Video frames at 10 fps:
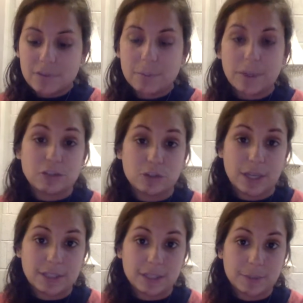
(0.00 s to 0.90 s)
special
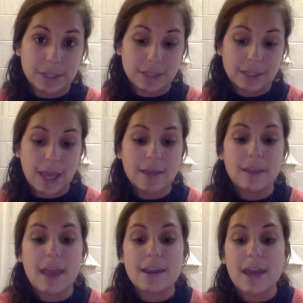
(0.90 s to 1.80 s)
ed to me, and
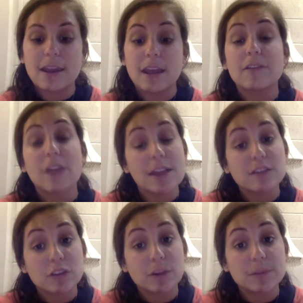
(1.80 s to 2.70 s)
it
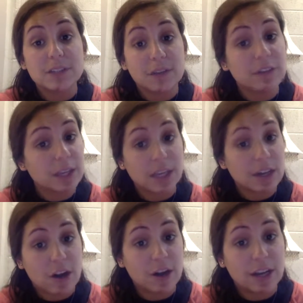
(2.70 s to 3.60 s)
screams definitely
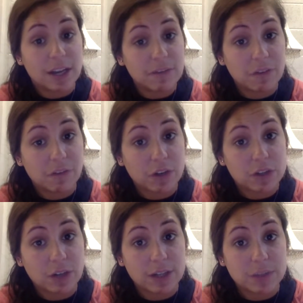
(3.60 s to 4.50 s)
kindergarten and even
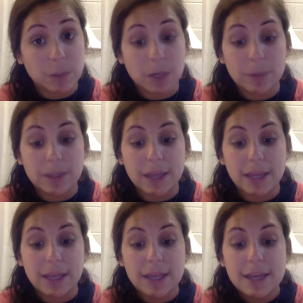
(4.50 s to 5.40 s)
1st grade as well, but like
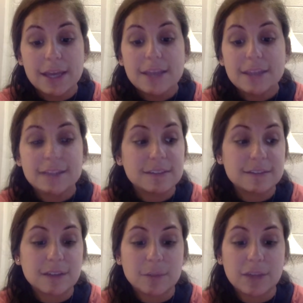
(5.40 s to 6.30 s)
this
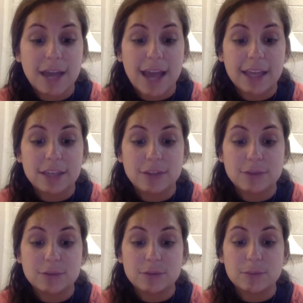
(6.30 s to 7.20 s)
is something I can
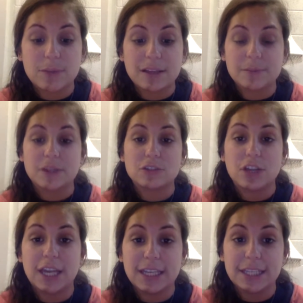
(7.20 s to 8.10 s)
use with my special
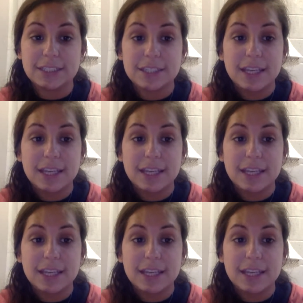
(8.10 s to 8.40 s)
eddies,